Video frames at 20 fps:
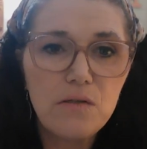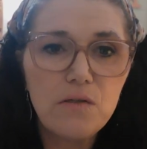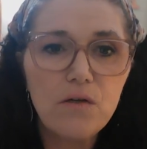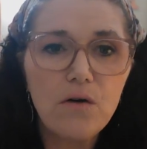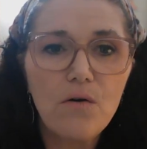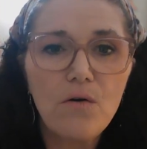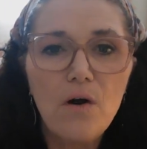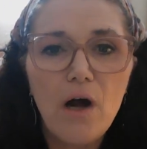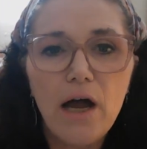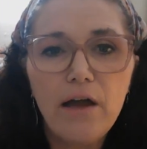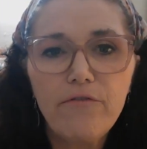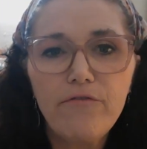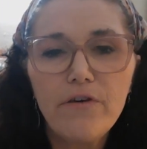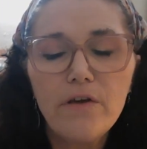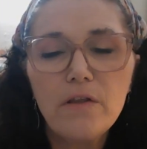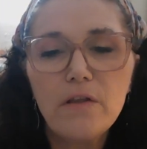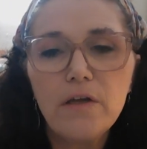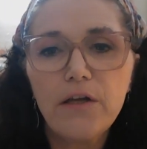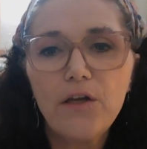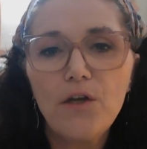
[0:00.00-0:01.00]
So I
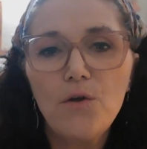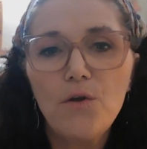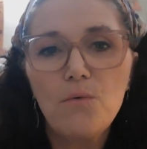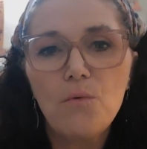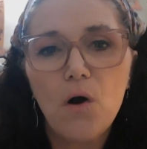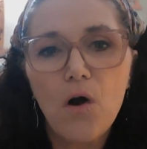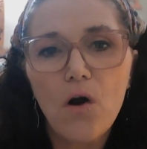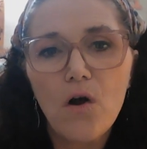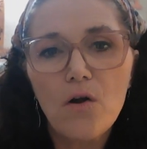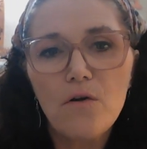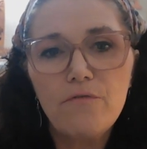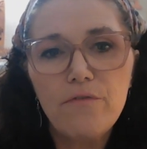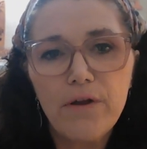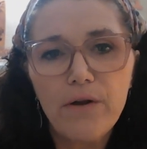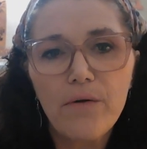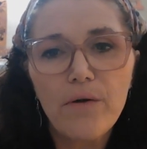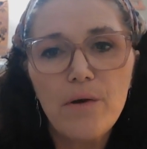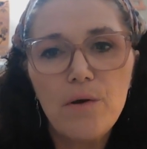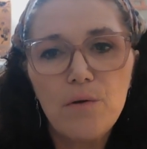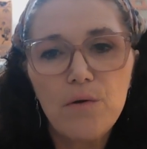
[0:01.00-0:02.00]
feel like you are
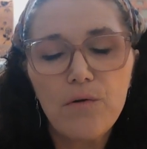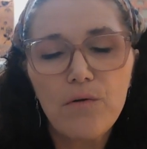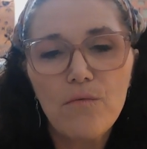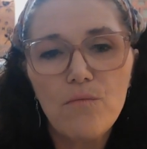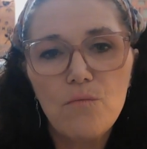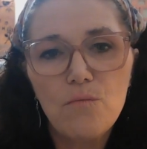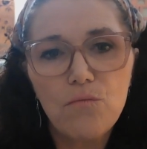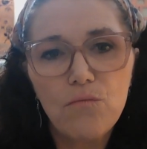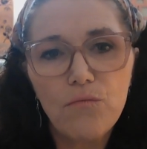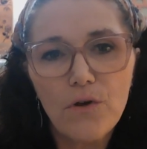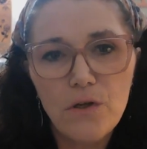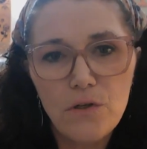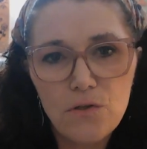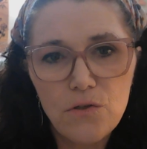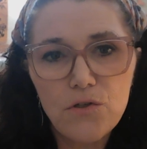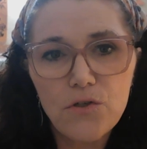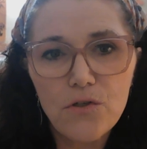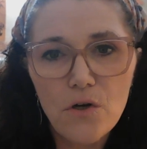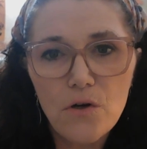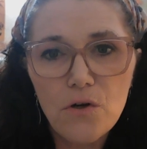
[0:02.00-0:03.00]
very
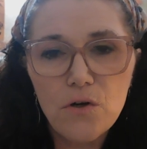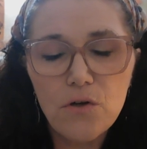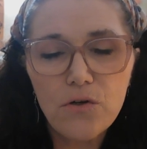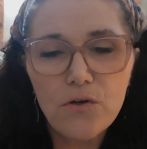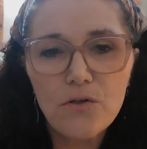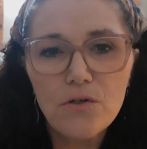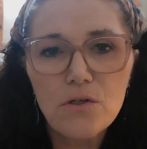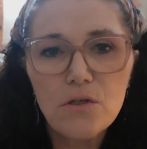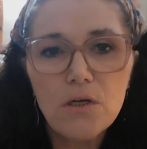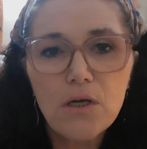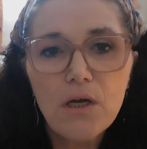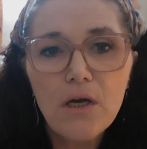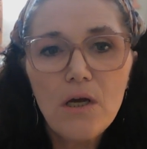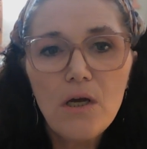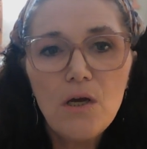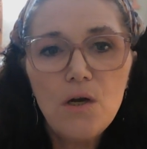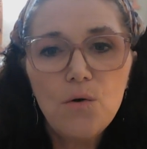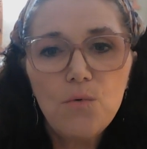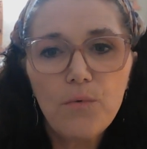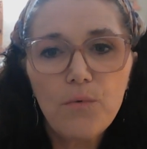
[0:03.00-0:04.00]
concerned
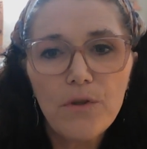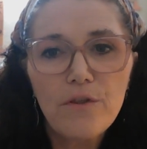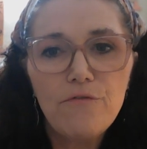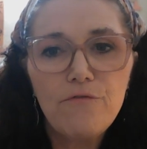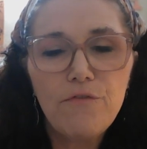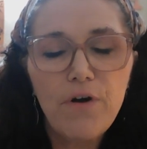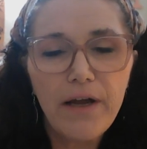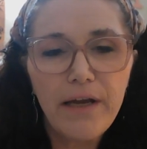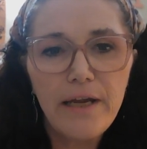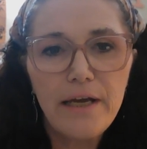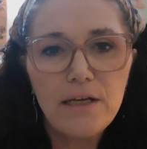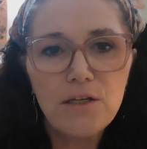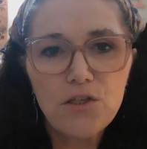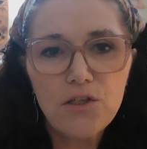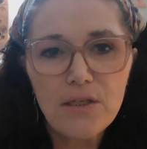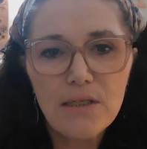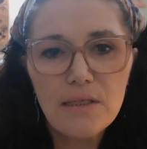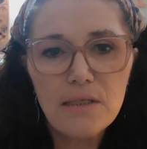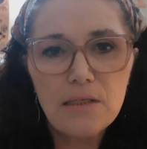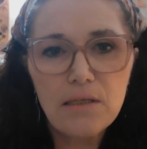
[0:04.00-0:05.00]
with the
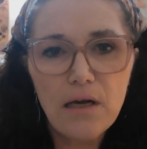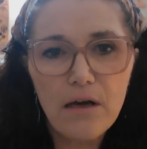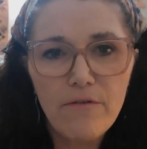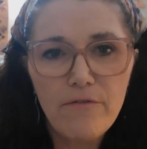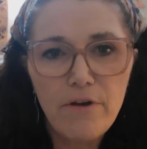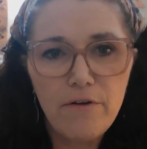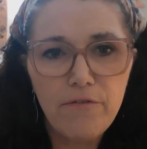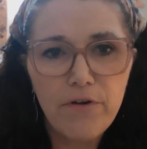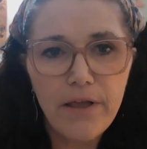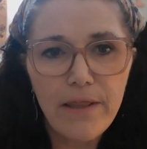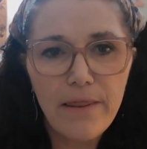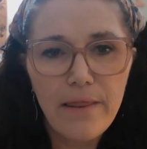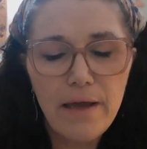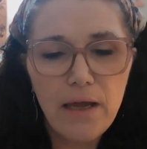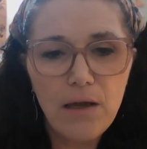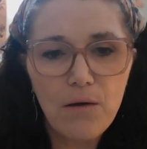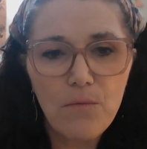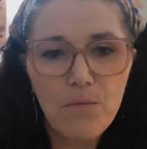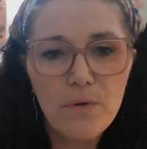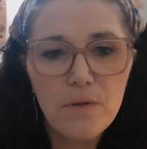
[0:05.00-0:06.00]
finances of
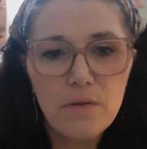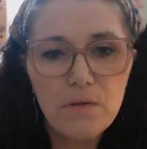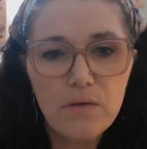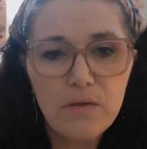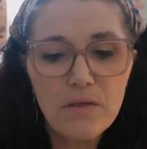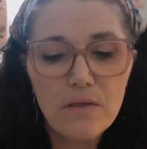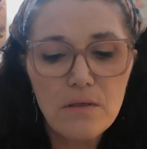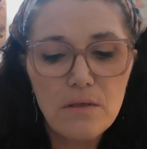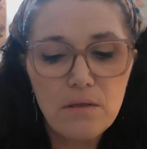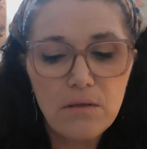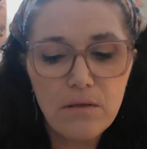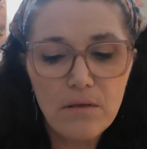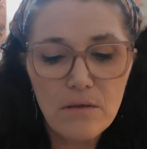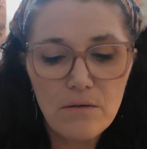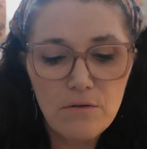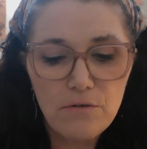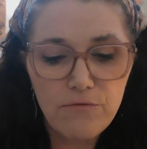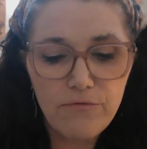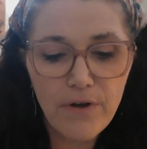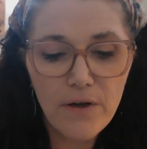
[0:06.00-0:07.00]
everything, with this
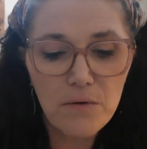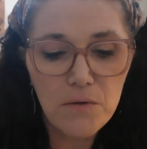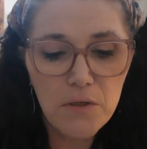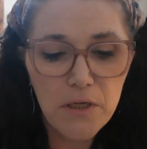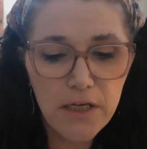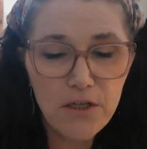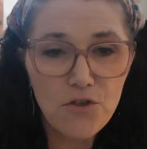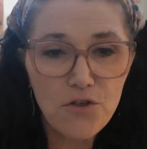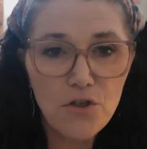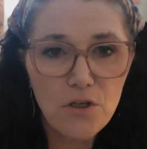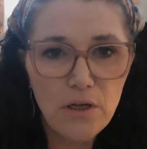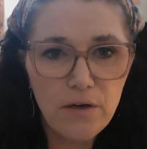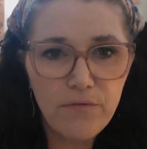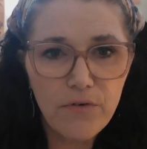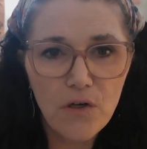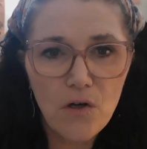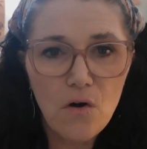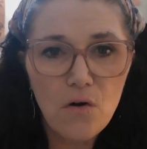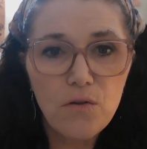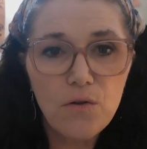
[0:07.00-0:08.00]
the foundation of
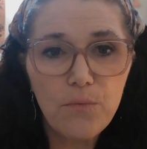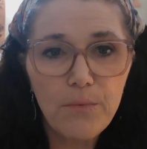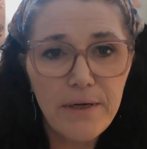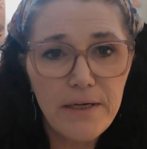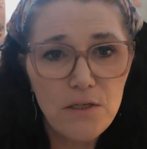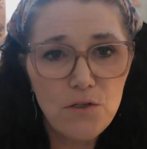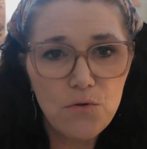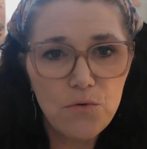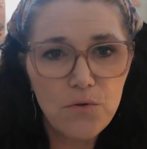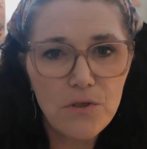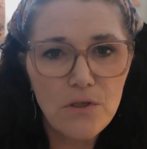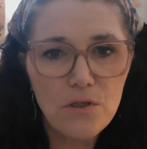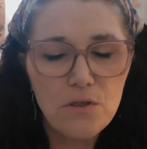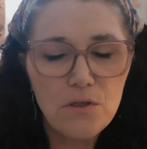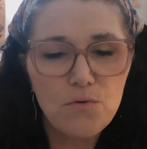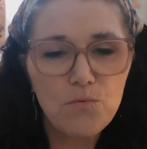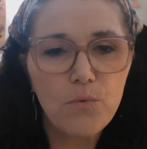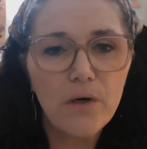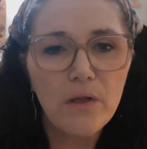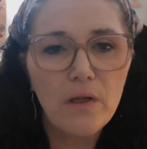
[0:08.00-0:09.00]
it all, the
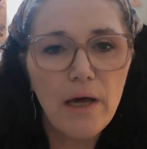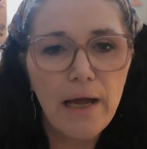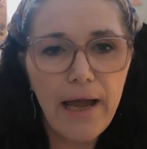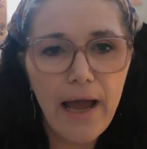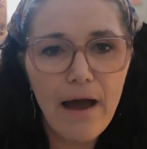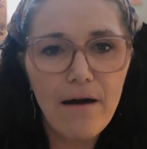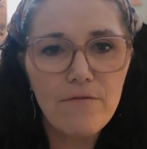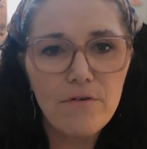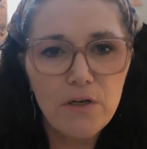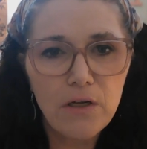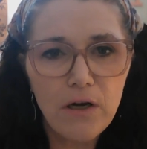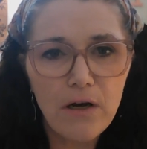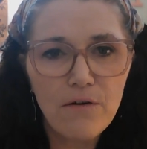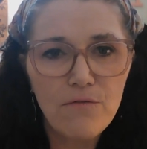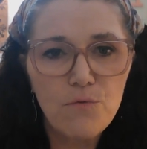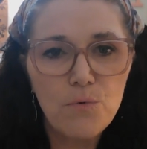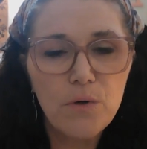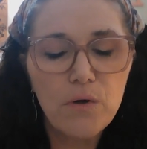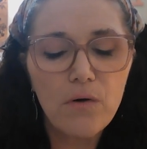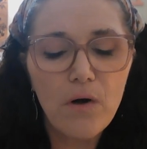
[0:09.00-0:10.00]
resources. Will I have
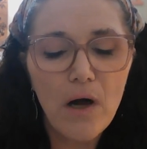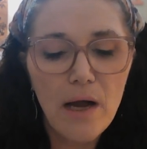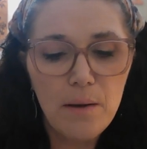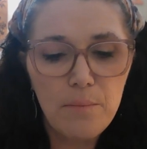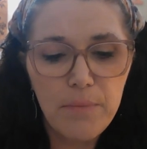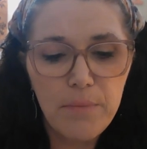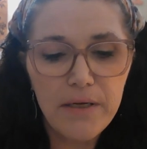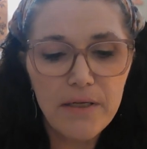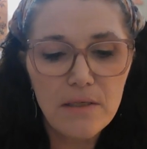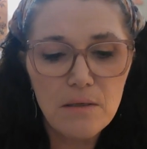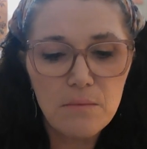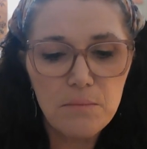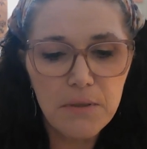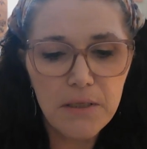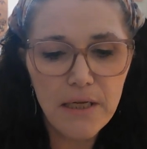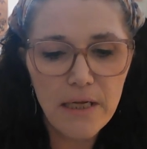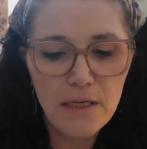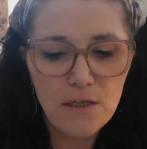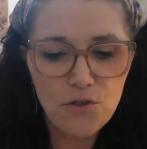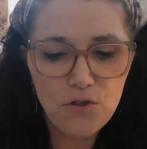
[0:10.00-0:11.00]
enough? Will I be
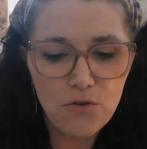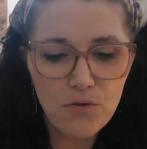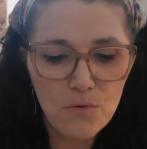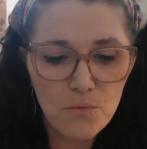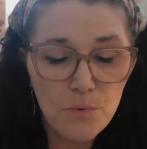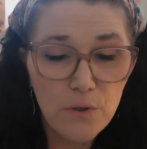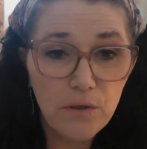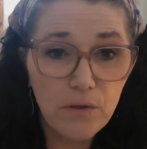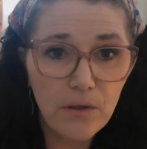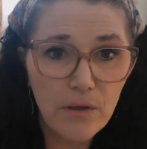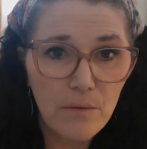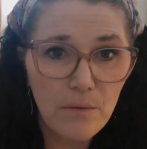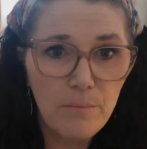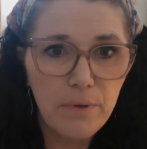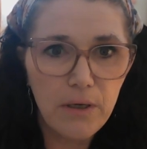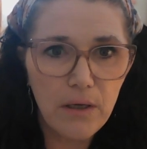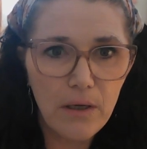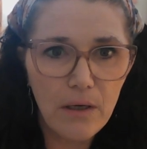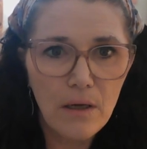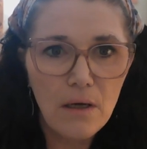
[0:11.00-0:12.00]
substantial? Will it
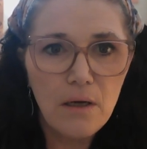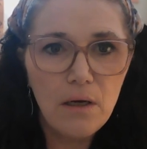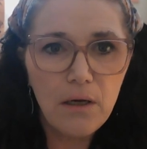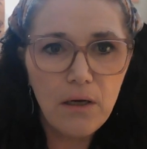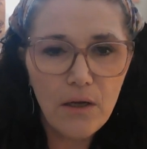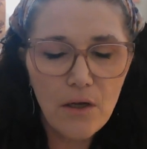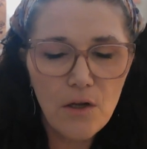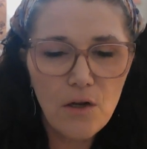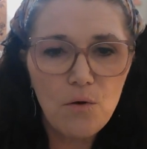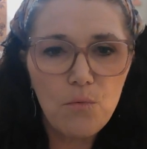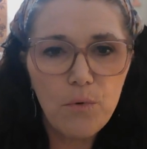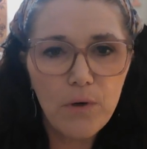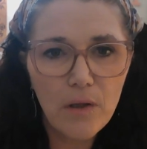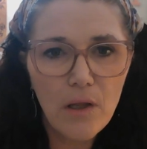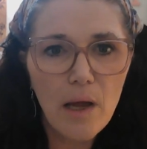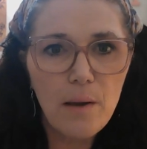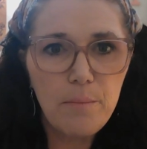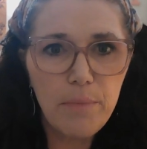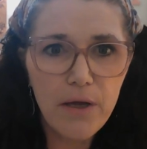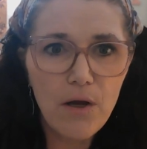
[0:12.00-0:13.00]
be, you know, will
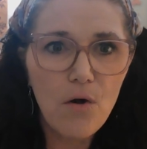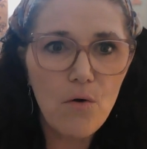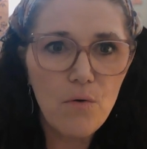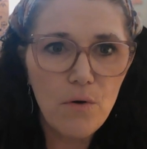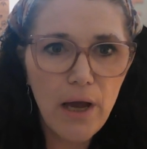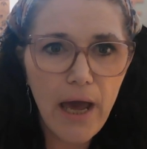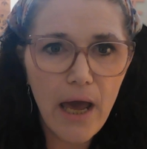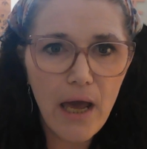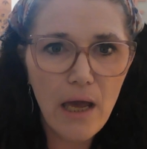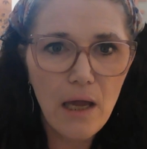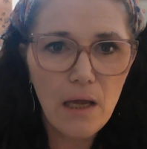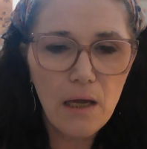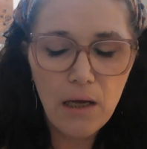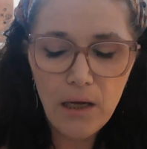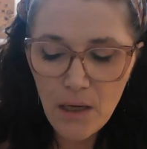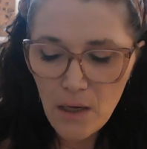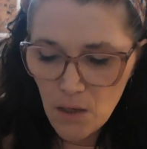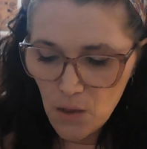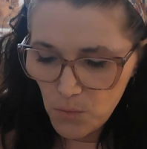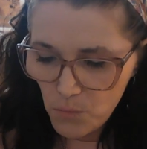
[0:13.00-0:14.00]
I be okay?
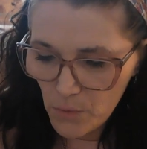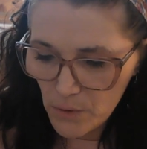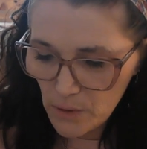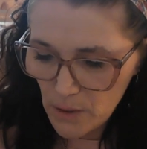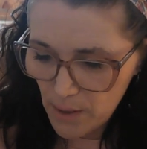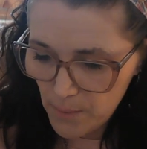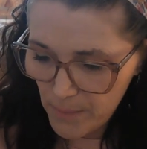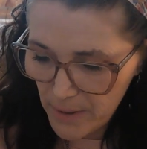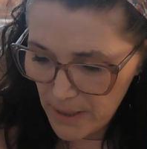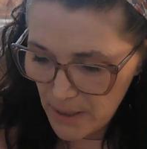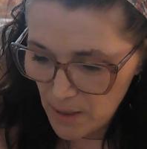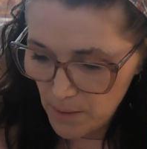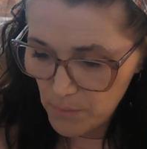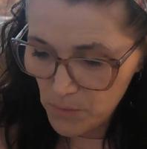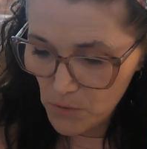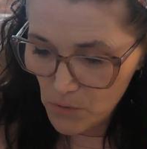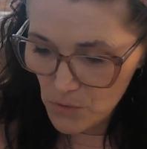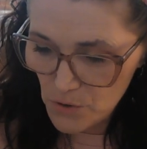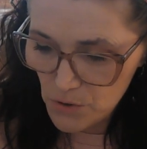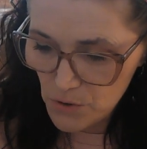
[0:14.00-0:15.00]
Will I be
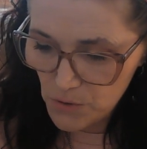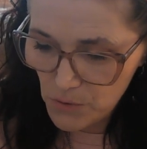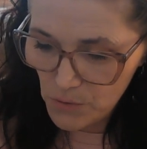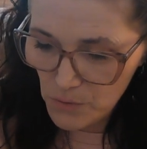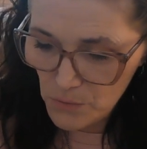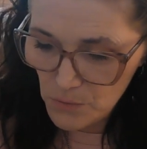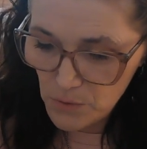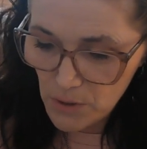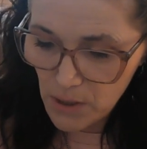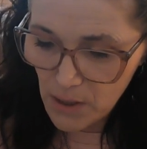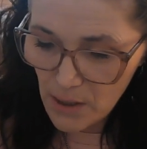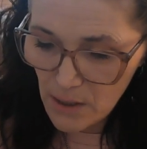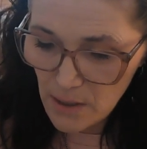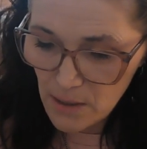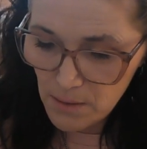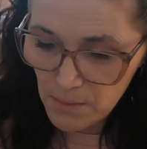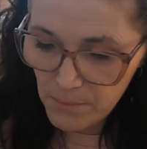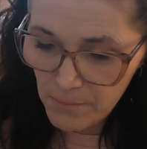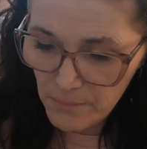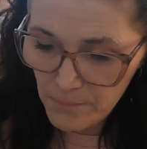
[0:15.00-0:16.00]
able to
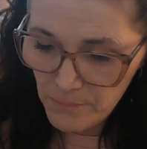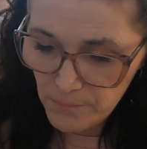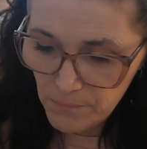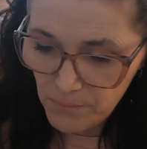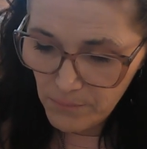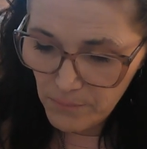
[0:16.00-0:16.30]
um,